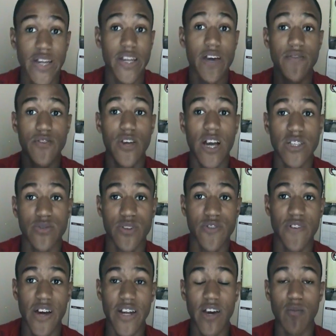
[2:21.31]
Now, if you guys want
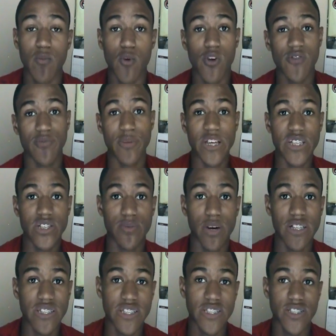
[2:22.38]
to find out more information
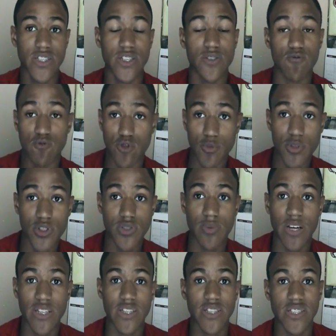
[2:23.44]
about this, the rumors
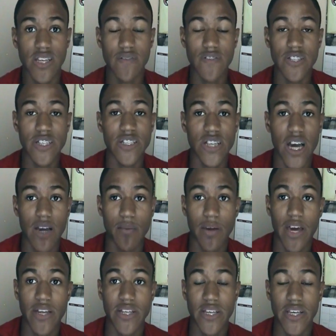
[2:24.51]
about the 7-inch
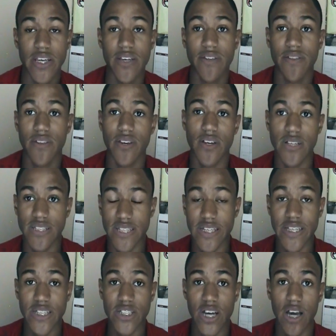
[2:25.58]
iPad and the
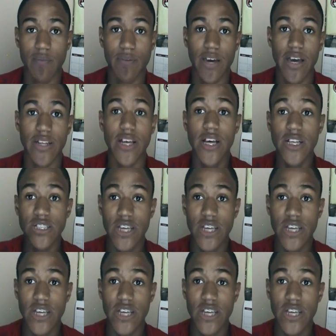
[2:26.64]
10-inch iPad,